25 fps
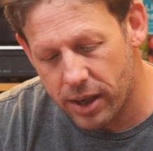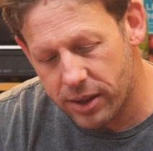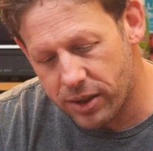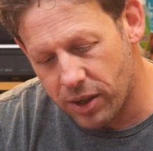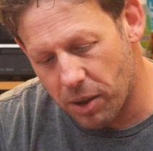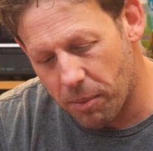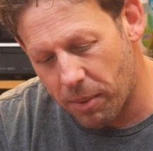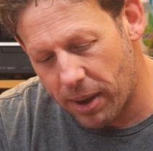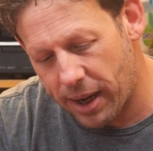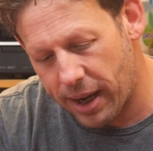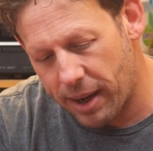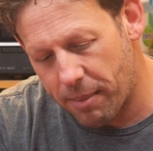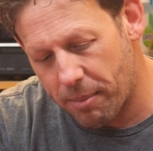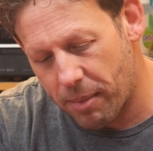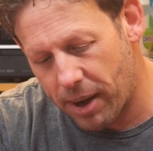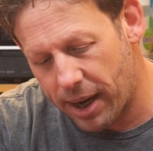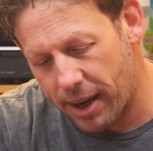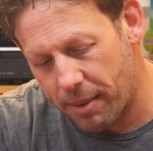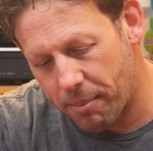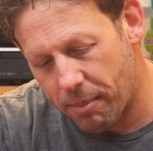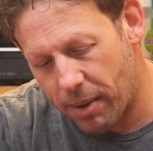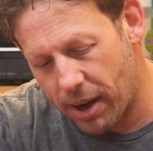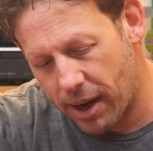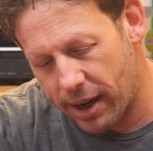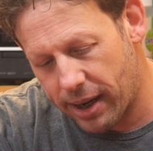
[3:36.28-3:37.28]
So my
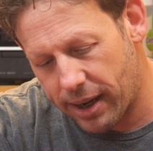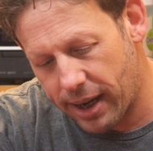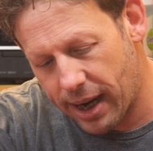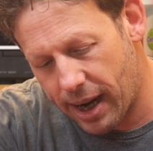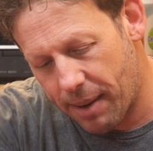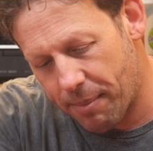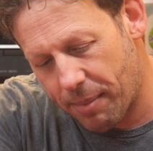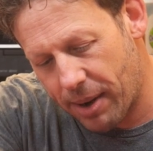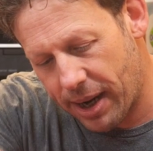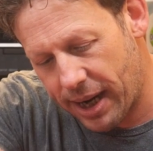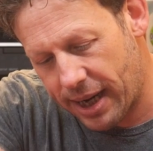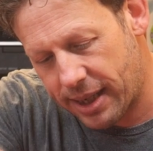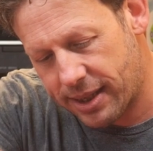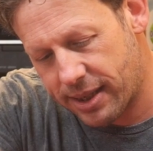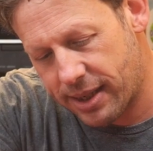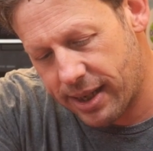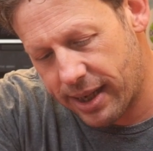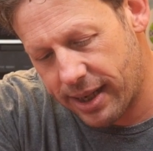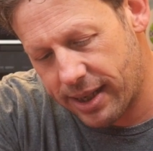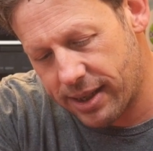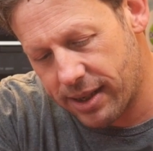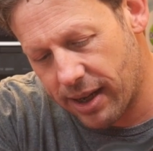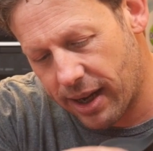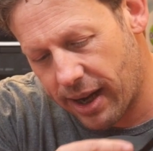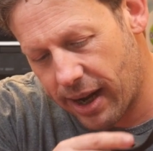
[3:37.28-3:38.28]

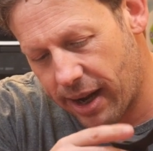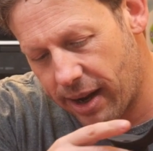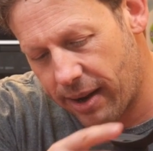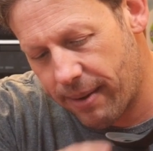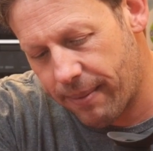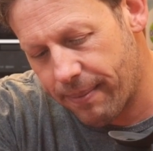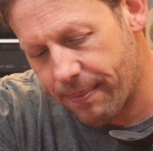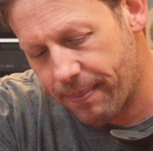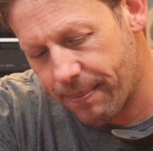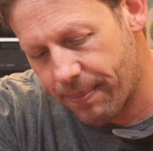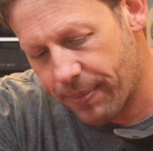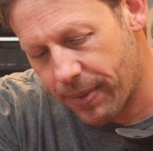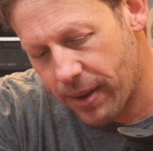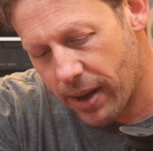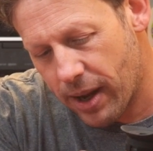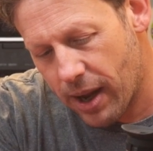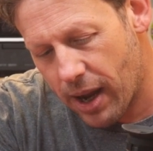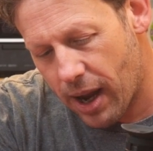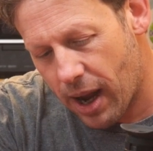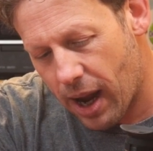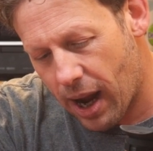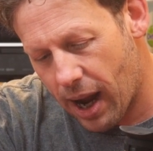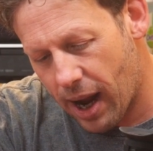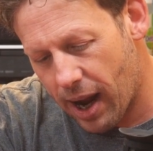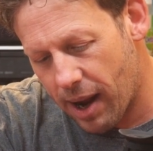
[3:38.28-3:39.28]
SDs are here,
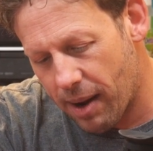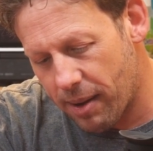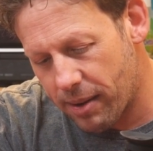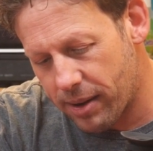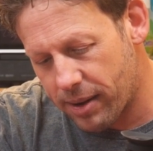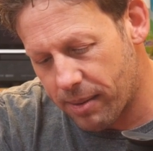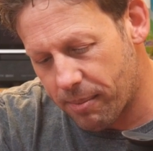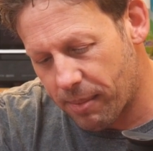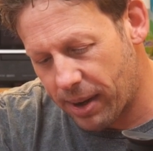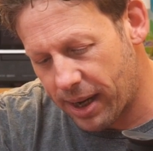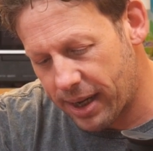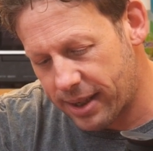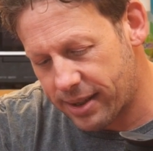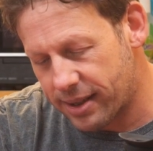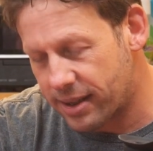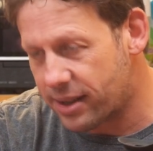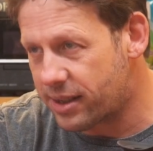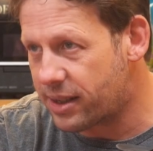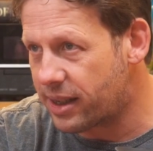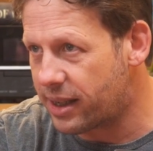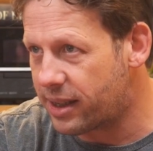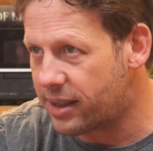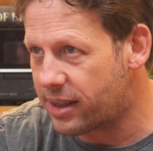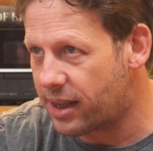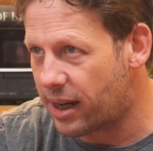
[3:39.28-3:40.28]
and my
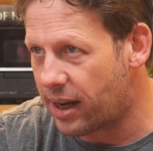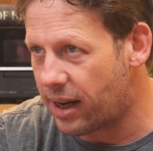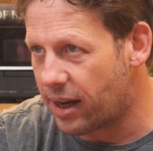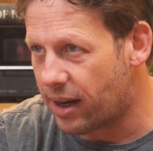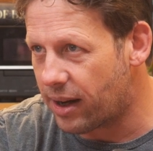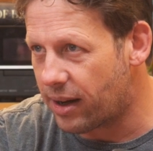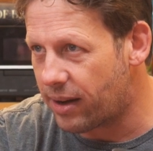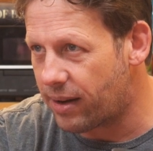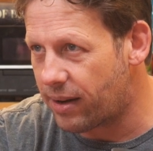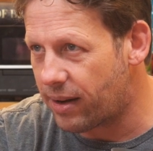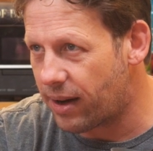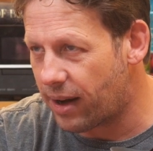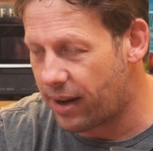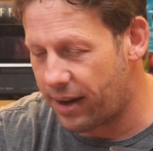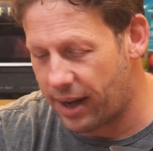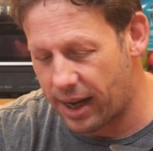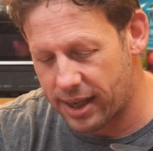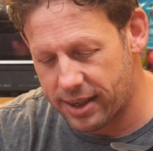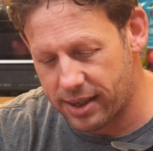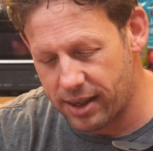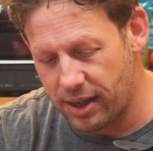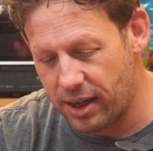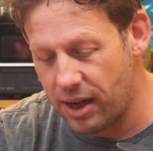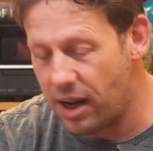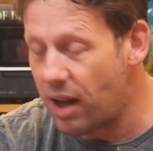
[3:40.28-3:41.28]
SSD is here, and
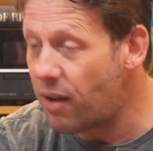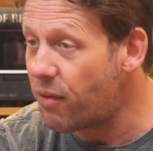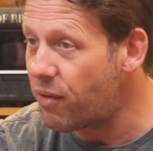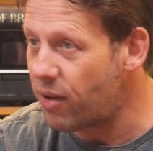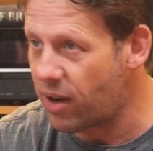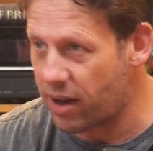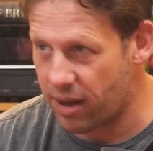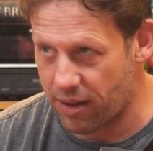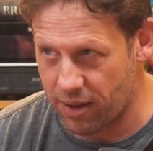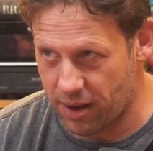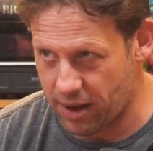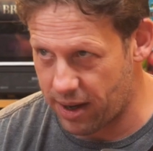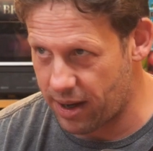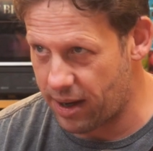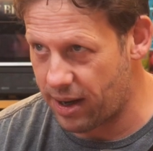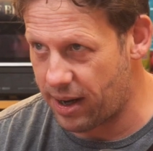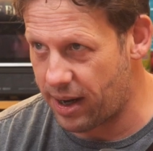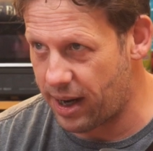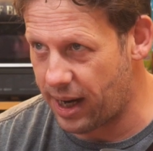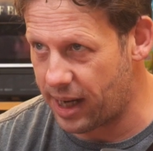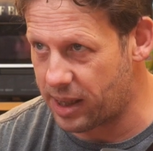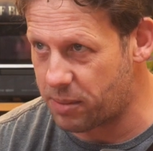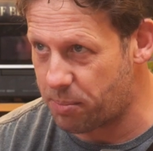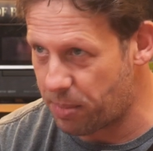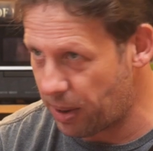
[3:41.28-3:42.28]
that's lovely that
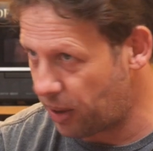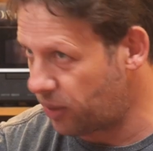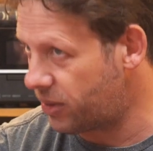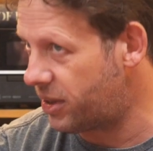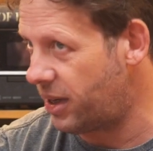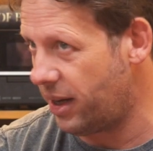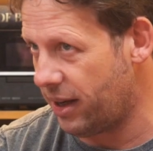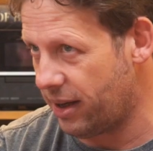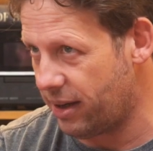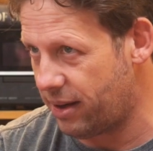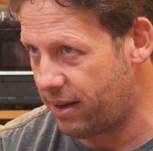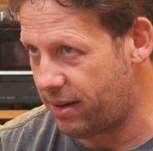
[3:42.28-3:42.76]
it's built in.